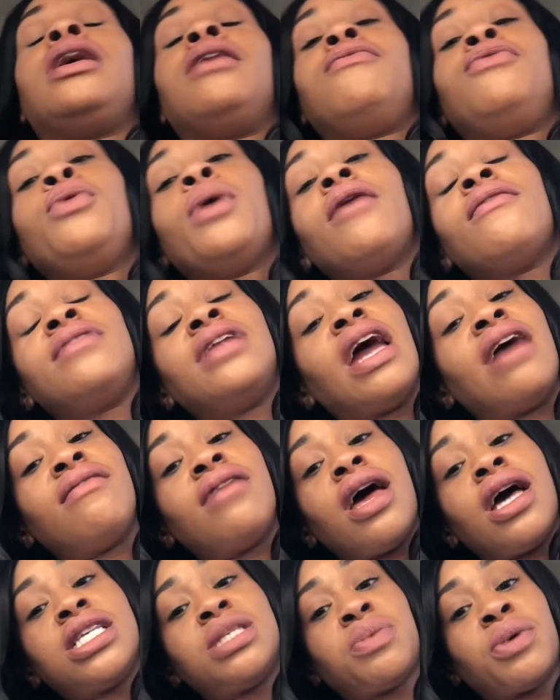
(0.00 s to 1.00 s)
If you have never
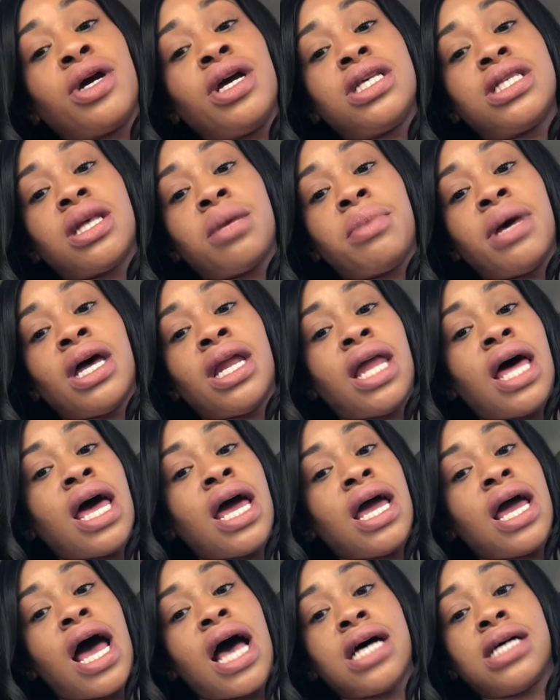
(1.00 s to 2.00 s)
experienced a
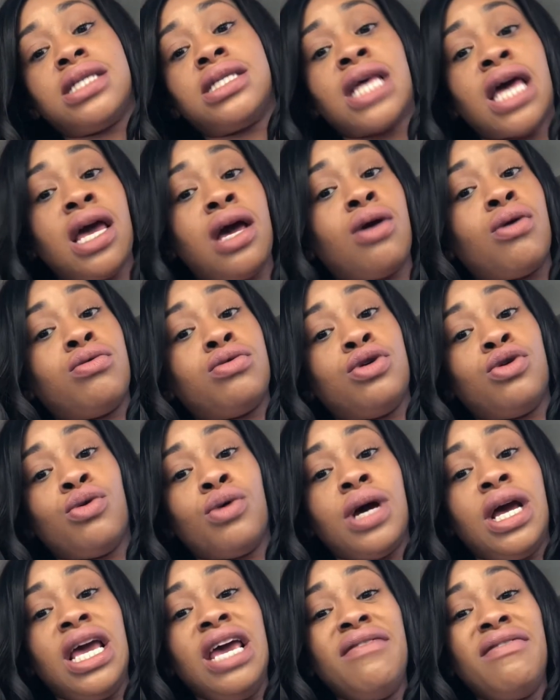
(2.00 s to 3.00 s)
ballet, I say go do
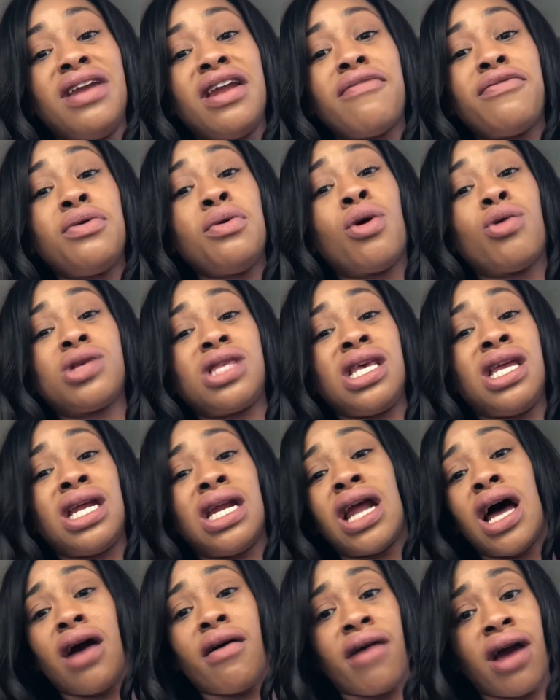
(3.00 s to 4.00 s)
it. Even if you go see the
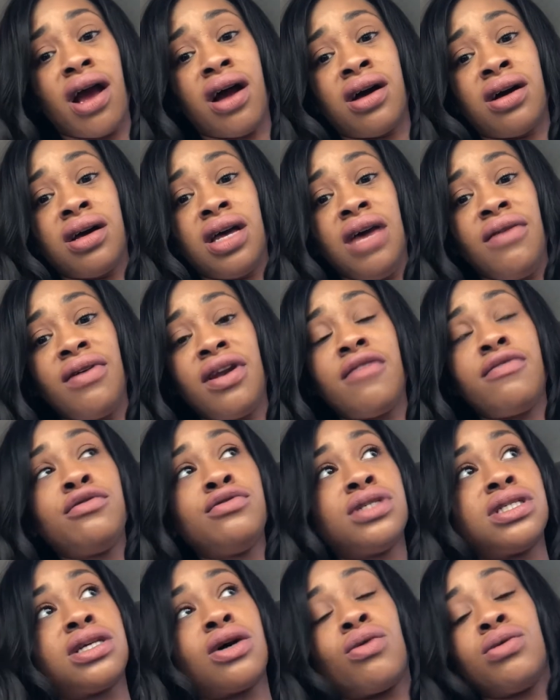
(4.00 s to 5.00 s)
Nutcracker, even if you
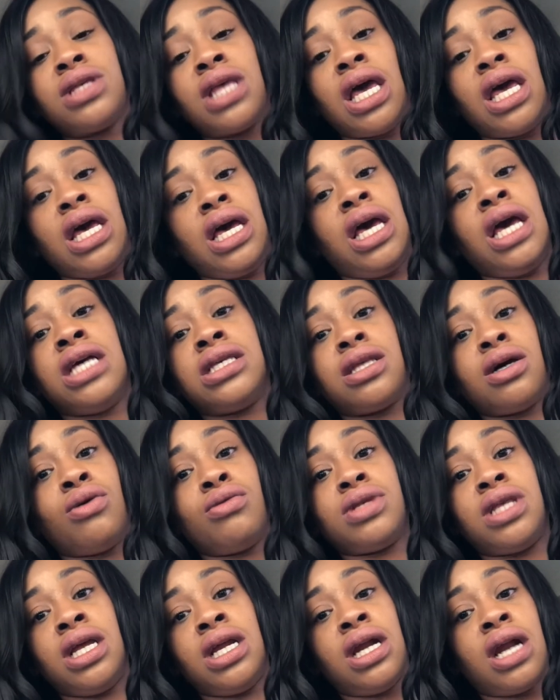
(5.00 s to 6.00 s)
just go take your kids to
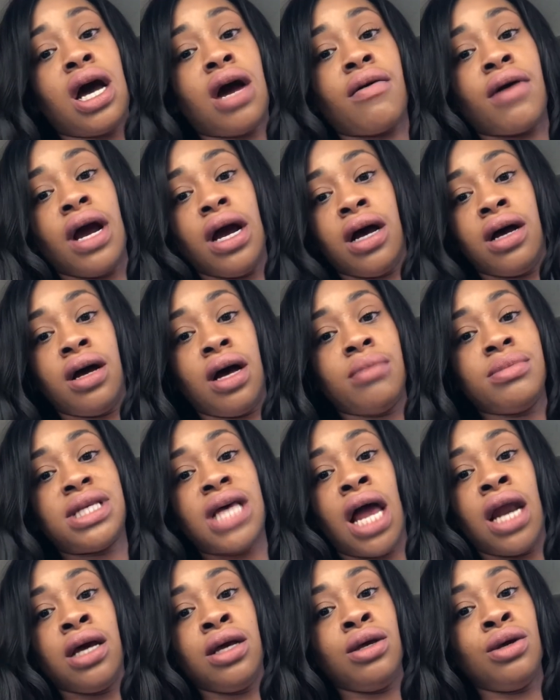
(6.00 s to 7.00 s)
go see the Nutcracker, I'm
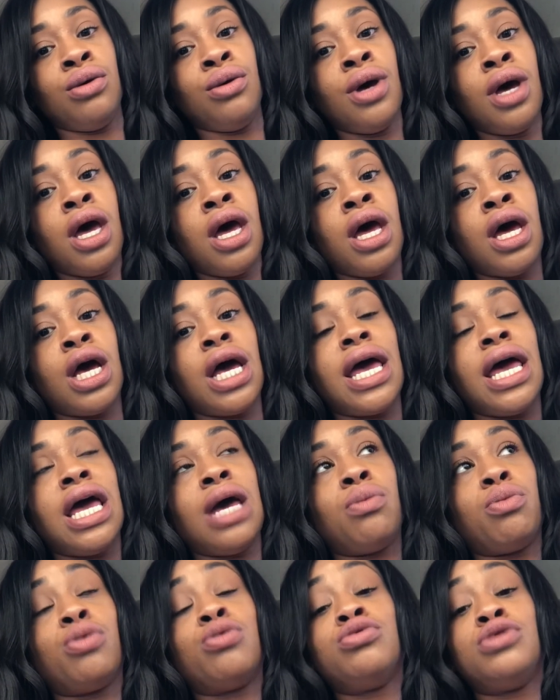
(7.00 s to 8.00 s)
telling you,
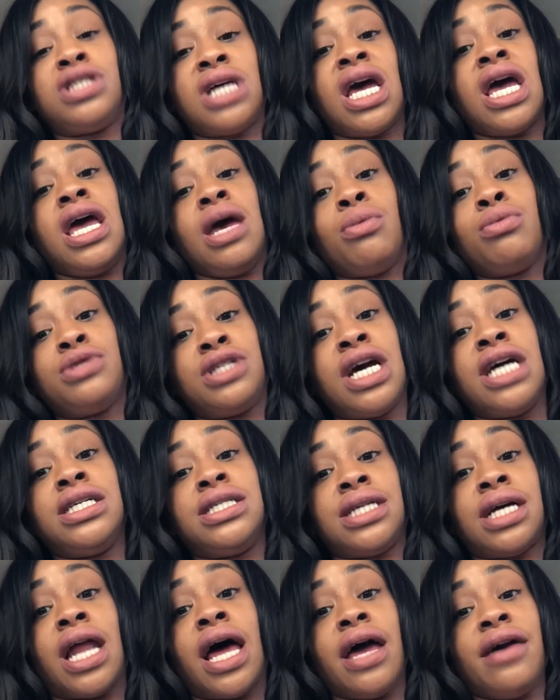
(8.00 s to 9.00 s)
it will
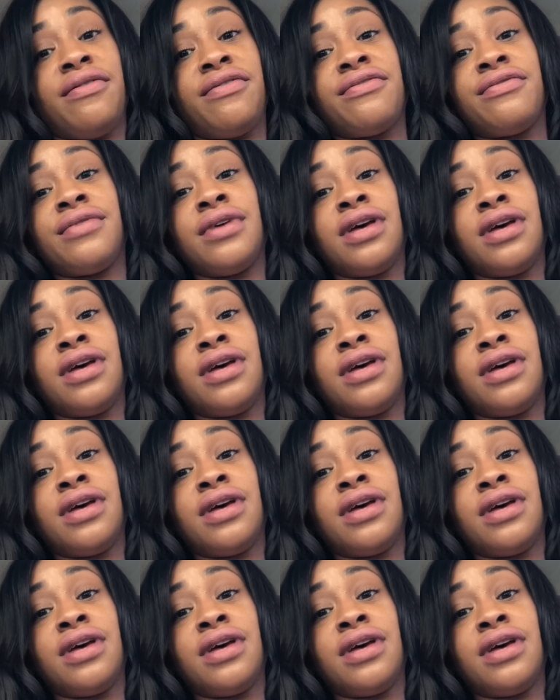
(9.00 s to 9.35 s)
change your life.